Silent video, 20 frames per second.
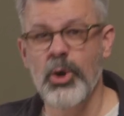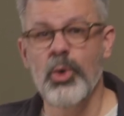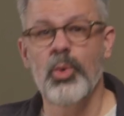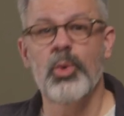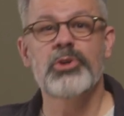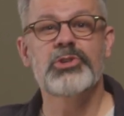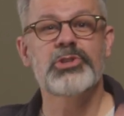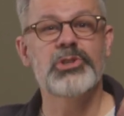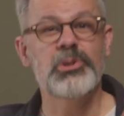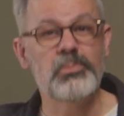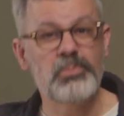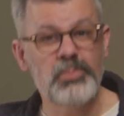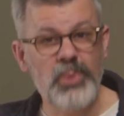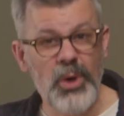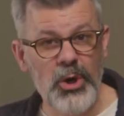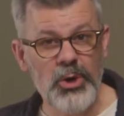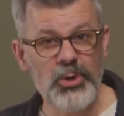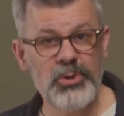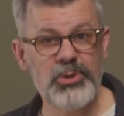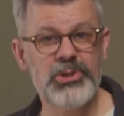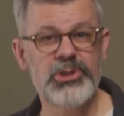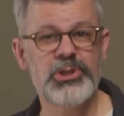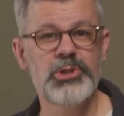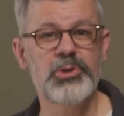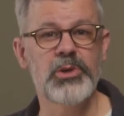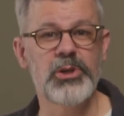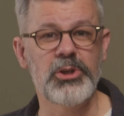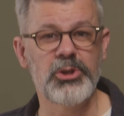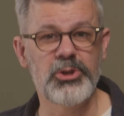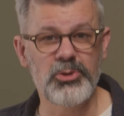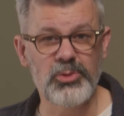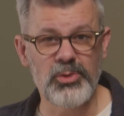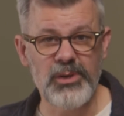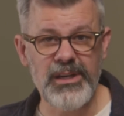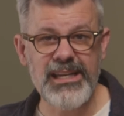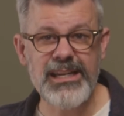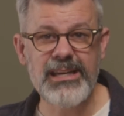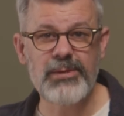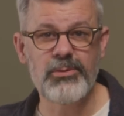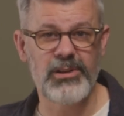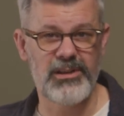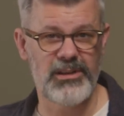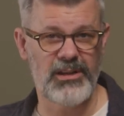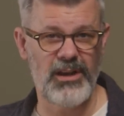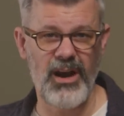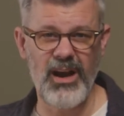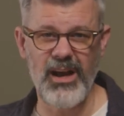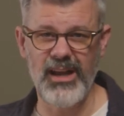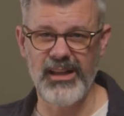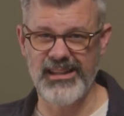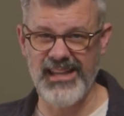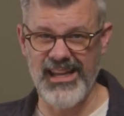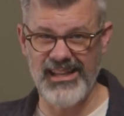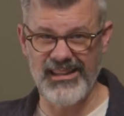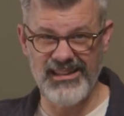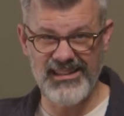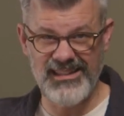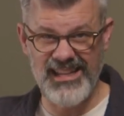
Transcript: We're supposed to agree with God that